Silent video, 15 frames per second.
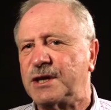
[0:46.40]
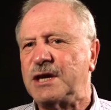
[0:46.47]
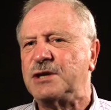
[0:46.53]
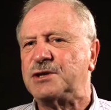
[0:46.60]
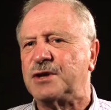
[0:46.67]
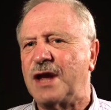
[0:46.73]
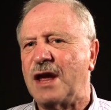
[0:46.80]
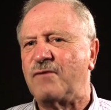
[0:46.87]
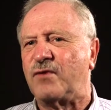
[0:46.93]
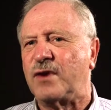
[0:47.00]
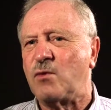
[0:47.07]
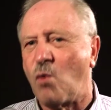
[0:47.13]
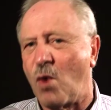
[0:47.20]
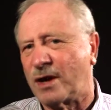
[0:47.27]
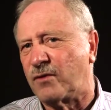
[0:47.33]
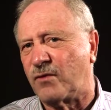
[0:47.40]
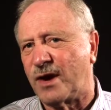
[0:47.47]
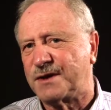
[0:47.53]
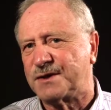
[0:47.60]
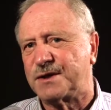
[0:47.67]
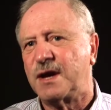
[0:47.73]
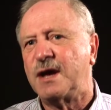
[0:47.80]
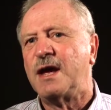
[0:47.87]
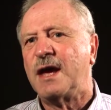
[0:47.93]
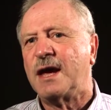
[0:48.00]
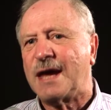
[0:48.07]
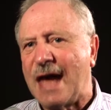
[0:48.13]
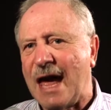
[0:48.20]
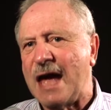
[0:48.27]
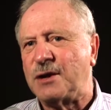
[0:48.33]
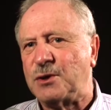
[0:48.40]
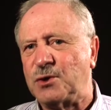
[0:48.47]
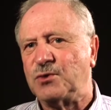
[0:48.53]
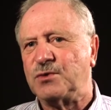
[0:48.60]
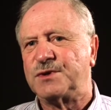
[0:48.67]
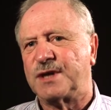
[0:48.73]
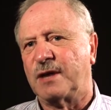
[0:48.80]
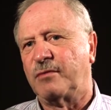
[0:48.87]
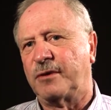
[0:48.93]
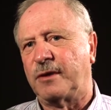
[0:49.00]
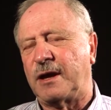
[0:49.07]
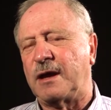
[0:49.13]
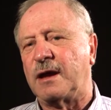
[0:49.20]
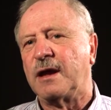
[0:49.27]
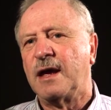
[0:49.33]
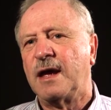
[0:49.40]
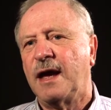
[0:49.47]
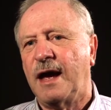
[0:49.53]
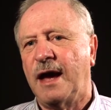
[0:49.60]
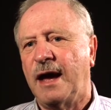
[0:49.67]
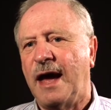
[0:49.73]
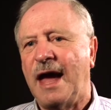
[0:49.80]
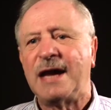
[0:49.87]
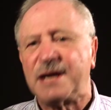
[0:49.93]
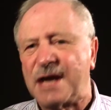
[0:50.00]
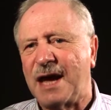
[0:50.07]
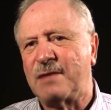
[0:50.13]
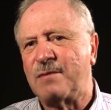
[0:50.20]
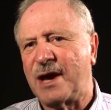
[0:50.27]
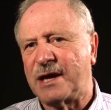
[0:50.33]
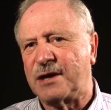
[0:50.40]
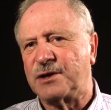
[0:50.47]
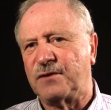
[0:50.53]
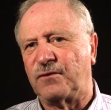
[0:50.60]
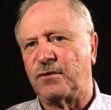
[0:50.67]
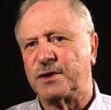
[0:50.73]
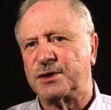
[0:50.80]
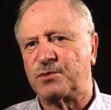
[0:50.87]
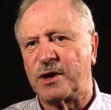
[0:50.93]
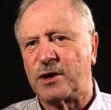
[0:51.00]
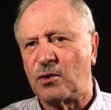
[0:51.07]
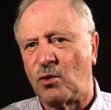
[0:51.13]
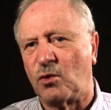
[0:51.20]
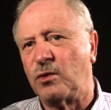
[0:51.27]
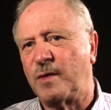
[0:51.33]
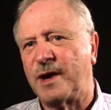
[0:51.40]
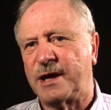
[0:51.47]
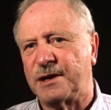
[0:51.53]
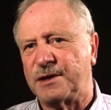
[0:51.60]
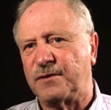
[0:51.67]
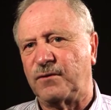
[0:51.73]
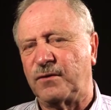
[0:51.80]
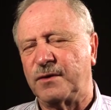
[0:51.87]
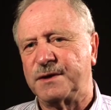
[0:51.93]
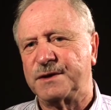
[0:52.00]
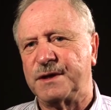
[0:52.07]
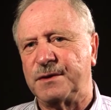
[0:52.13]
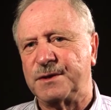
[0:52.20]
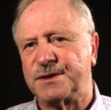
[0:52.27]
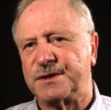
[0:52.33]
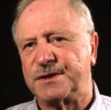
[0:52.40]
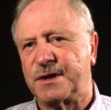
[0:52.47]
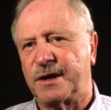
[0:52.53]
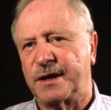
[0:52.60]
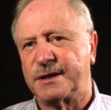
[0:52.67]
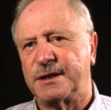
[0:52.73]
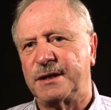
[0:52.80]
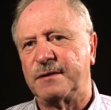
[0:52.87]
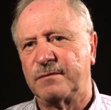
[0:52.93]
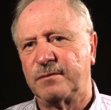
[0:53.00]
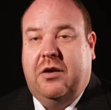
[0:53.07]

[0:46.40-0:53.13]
Each and every one of us can do something and can make a difference. We can all make a difference in society.